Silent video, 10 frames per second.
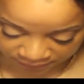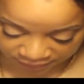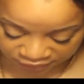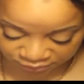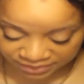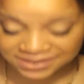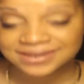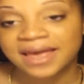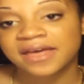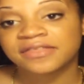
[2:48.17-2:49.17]
the next one
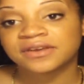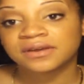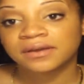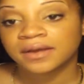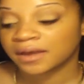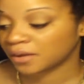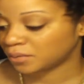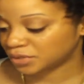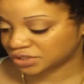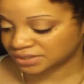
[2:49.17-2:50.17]
is Heather
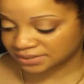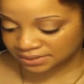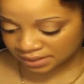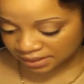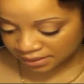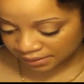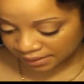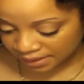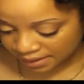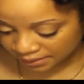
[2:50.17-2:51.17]
which is uh,
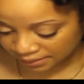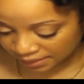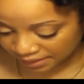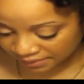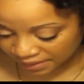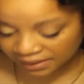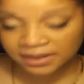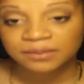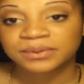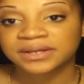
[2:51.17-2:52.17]
kind of like
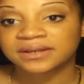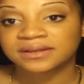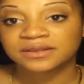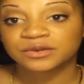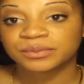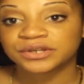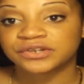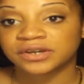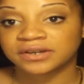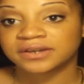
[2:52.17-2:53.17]
Dahlia but a little bit
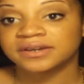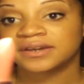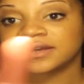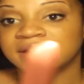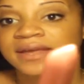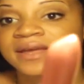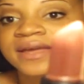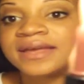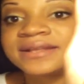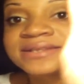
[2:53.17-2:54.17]
darker
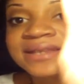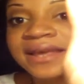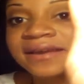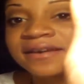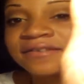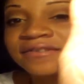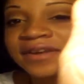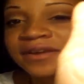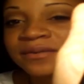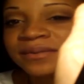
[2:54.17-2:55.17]
it's like a
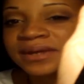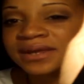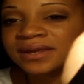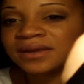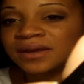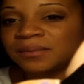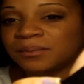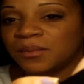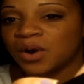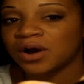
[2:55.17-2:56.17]
very
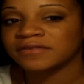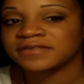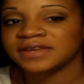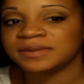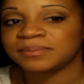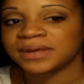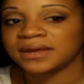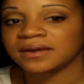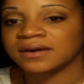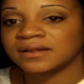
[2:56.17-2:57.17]
mauvey
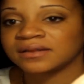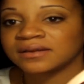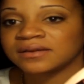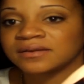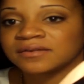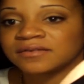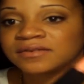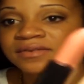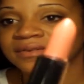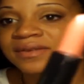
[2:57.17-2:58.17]
pink color.
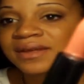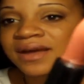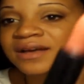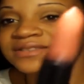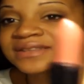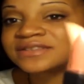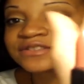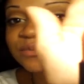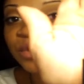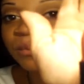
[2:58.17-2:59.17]
I'll say
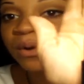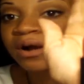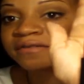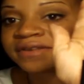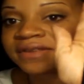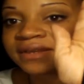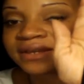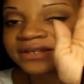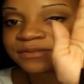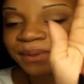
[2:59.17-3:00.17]
this is more mauvey than
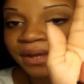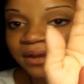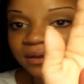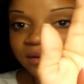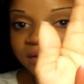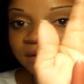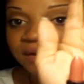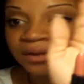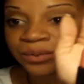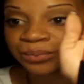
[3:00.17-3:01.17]
is pink.
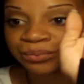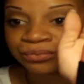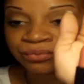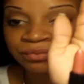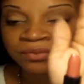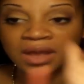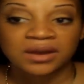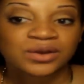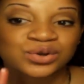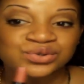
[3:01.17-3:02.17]

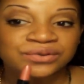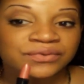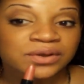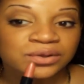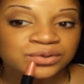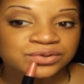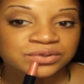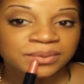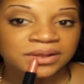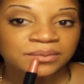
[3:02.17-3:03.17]
And it goes on very close
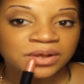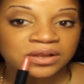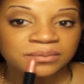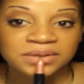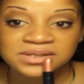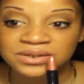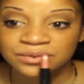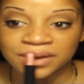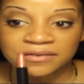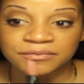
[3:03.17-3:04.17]
to my lip color because I
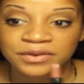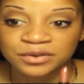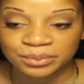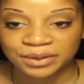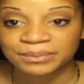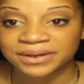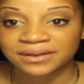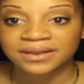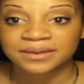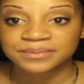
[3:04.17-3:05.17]
do have very
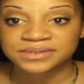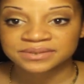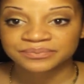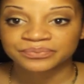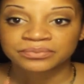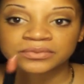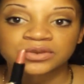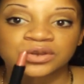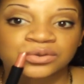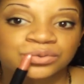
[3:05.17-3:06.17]
pigmented lips.
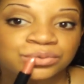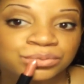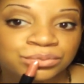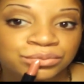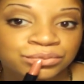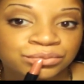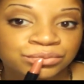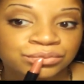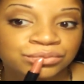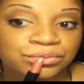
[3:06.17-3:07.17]
So,
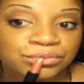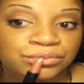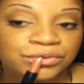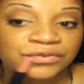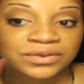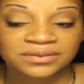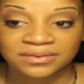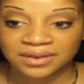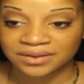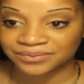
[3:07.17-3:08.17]
if you can
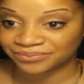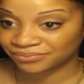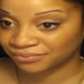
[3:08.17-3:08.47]
see.